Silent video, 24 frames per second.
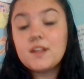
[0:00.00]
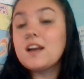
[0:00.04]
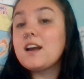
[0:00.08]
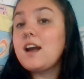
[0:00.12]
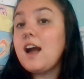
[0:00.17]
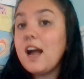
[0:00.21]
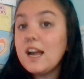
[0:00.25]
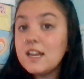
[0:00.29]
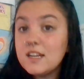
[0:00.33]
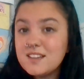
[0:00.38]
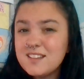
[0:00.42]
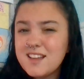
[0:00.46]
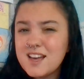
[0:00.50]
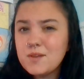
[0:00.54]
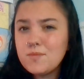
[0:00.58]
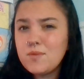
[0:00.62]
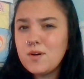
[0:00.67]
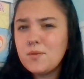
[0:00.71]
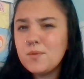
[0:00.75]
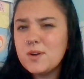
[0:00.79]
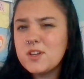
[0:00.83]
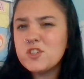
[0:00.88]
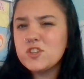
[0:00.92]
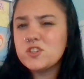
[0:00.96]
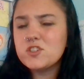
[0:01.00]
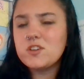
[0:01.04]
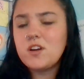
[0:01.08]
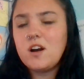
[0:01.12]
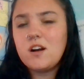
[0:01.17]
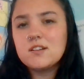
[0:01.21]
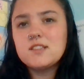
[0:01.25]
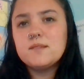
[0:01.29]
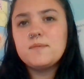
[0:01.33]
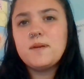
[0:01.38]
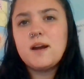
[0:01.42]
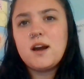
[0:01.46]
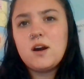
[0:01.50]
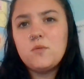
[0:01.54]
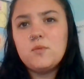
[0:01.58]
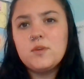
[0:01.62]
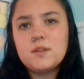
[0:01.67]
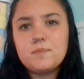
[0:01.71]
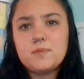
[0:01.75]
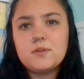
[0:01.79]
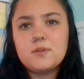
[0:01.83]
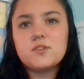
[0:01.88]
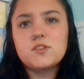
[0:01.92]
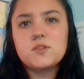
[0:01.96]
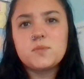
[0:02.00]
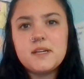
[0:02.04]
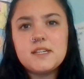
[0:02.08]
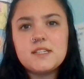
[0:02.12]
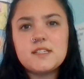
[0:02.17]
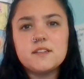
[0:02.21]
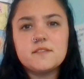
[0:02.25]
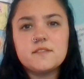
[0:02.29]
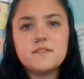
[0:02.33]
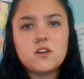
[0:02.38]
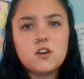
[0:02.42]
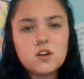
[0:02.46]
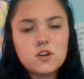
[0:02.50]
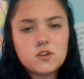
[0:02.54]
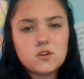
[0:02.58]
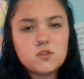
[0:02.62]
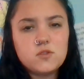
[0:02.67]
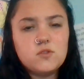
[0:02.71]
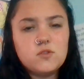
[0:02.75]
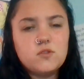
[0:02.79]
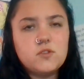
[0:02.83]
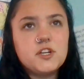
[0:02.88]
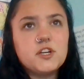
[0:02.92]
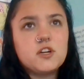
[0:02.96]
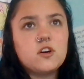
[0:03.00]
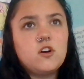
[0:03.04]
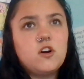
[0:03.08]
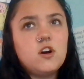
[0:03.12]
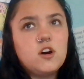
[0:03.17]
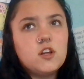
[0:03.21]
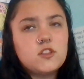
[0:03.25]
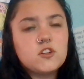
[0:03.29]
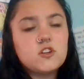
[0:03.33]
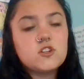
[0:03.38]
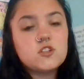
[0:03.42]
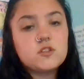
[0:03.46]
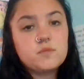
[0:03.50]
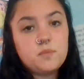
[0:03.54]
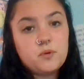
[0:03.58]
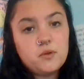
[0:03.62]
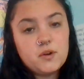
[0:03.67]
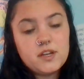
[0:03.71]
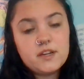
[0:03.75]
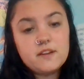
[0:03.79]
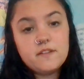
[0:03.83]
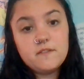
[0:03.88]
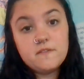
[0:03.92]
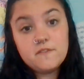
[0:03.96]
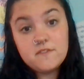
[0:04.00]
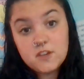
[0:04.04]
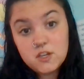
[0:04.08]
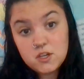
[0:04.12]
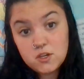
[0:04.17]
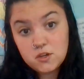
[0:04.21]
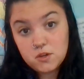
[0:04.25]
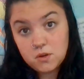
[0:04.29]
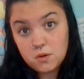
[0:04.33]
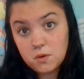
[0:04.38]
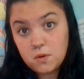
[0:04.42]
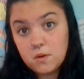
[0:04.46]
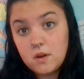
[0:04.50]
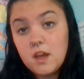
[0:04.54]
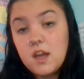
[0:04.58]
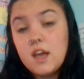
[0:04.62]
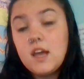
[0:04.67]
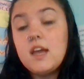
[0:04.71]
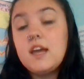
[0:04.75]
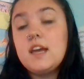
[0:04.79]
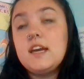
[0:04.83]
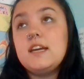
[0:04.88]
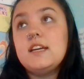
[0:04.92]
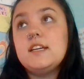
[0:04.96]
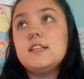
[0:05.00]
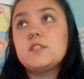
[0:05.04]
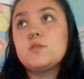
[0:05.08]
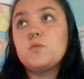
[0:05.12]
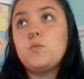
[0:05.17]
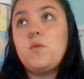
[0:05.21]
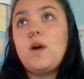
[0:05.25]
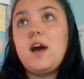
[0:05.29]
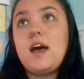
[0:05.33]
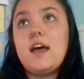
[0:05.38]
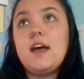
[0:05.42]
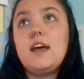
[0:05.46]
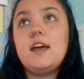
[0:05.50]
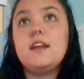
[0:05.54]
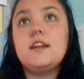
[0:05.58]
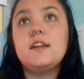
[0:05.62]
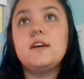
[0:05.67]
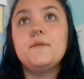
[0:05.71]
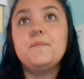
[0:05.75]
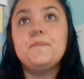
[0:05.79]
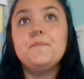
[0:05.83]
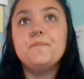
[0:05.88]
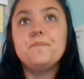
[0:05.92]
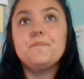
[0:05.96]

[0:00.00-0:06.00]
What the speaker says: Kind of like what we just talked about with persuasive article, your author's point of view is when